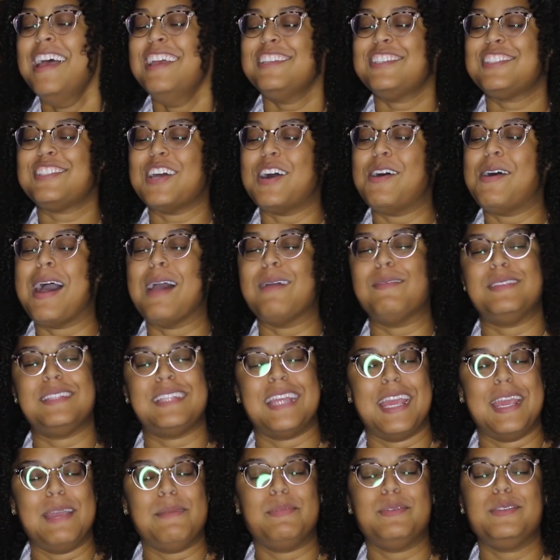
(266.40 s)
So I was
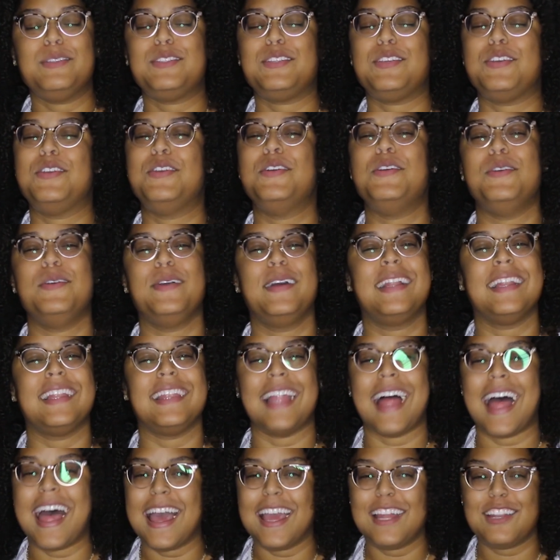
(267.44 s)
able to
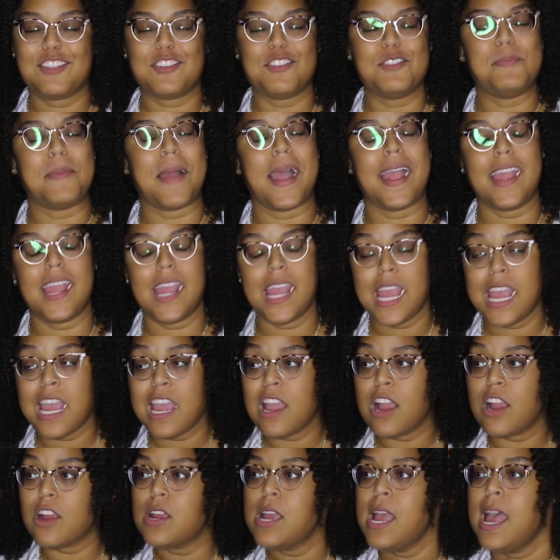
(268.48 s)
glide through my
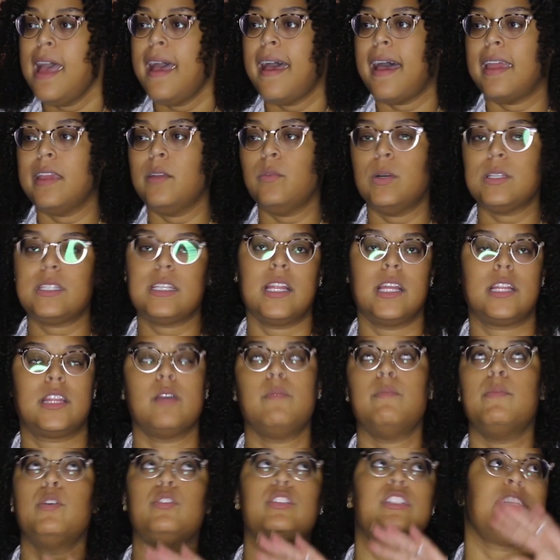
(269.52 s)
hair. It wasn't like the
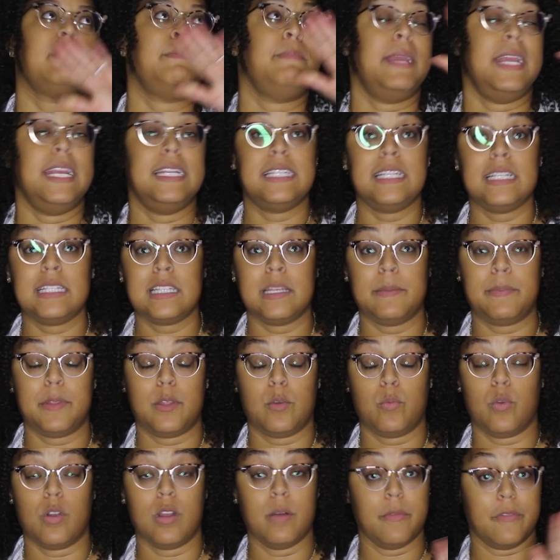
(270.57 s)
most amazing slip in
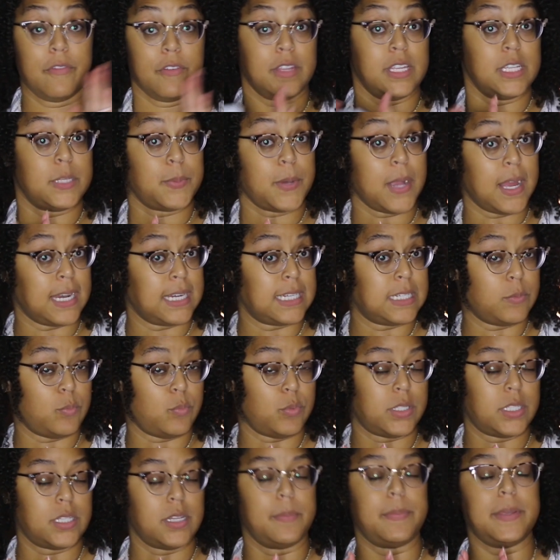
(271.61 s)
the world, but for this product
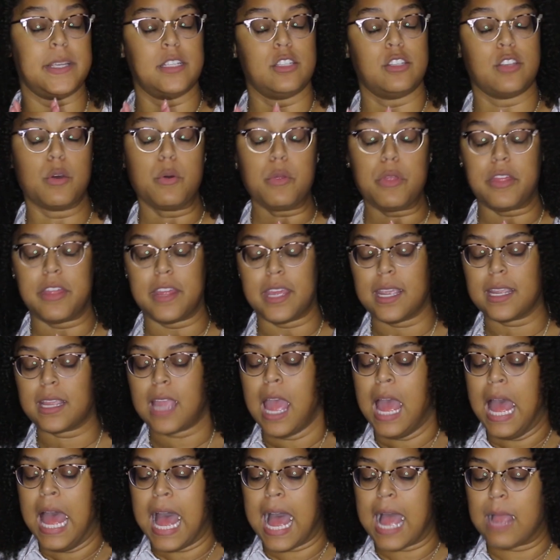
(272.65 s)
to be so thick,
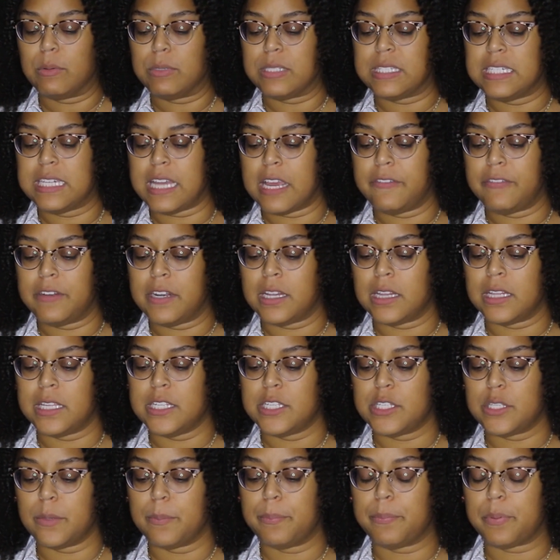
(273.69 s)
I was definitely
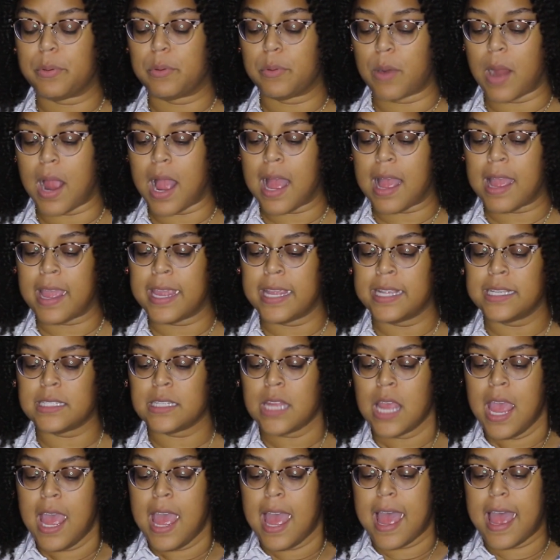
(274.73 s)
surprised.
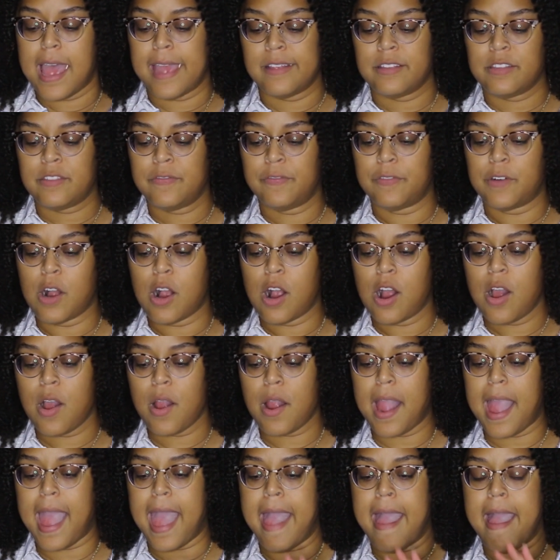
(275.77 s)
As
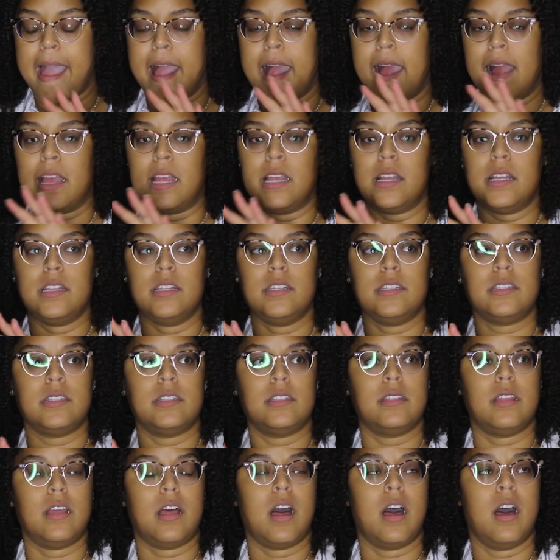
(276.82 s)
far
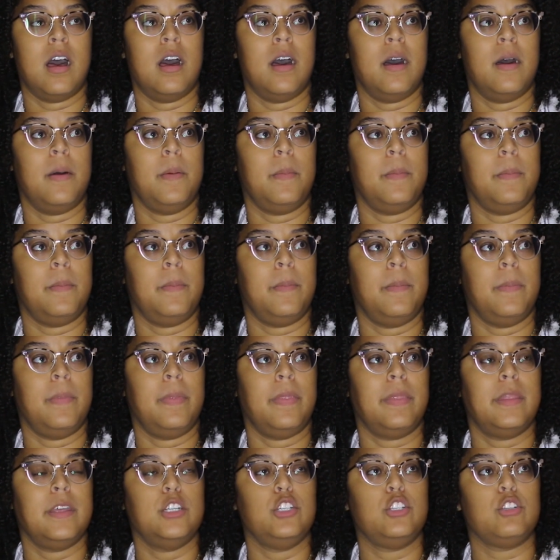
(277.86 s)
as
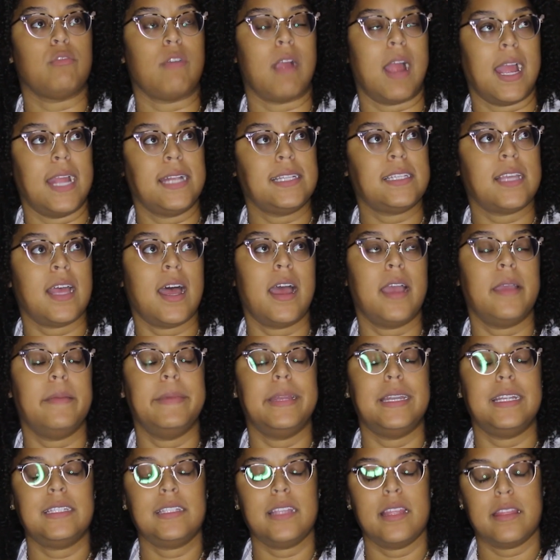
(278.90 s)
the dry time,
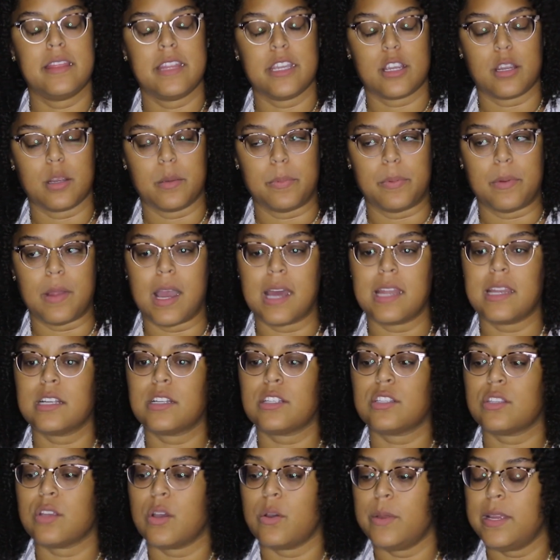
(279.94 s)
it is a thicker product,
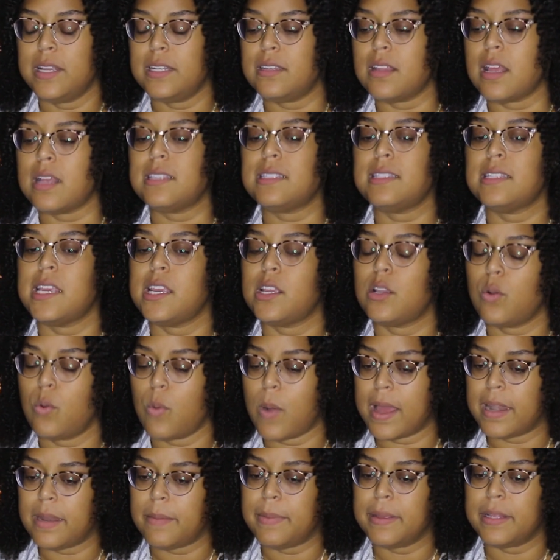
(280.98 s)
so it does take
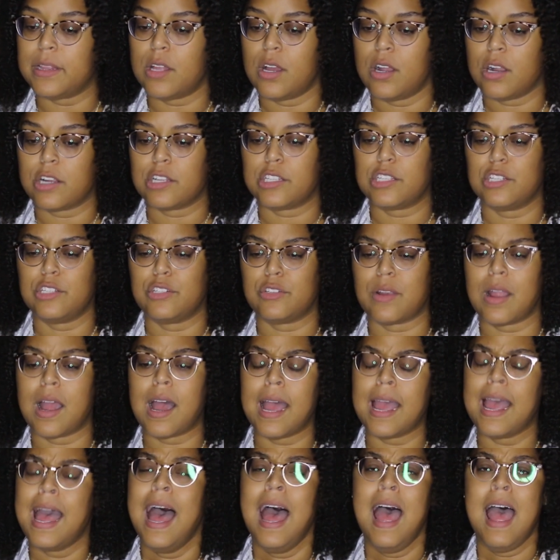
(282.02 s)
quite a bit longer to
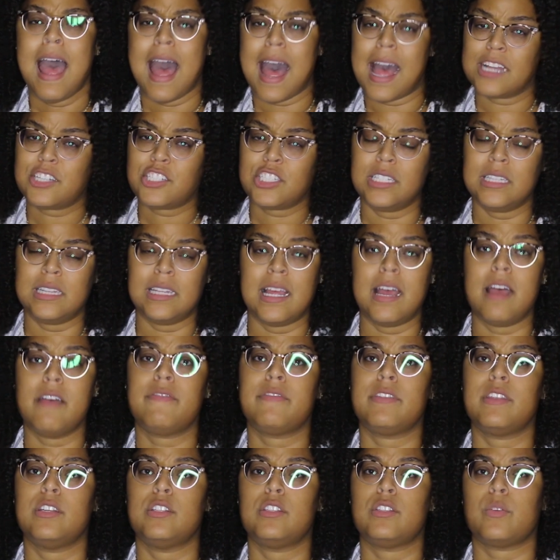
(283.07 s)
dry. I actually
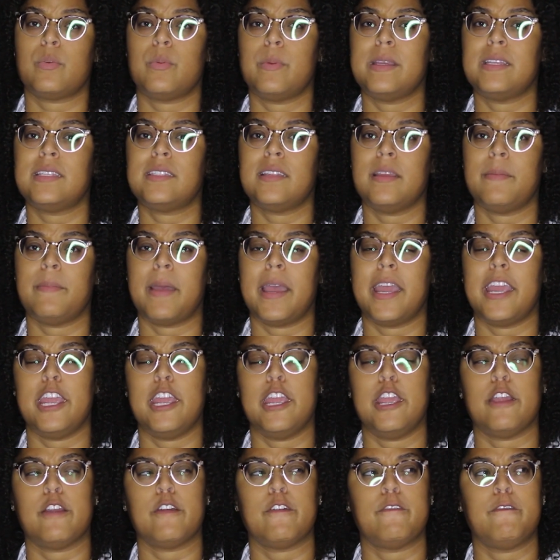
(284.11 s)
left the twist in my
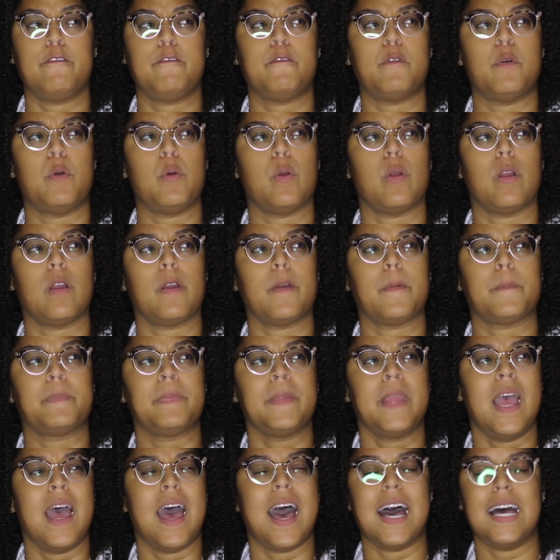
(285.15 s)
hair for
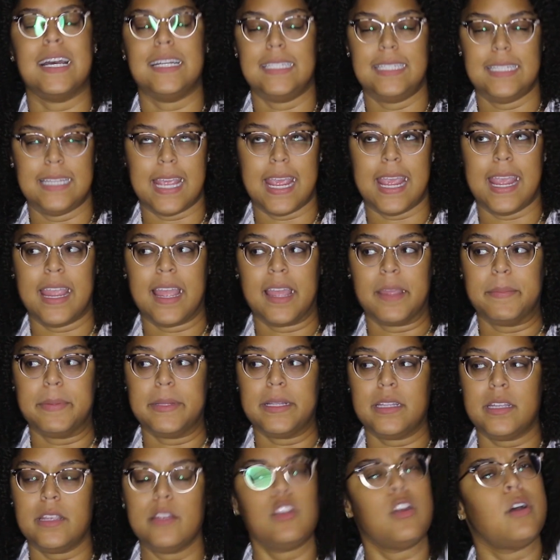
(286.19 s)
a day, I believe.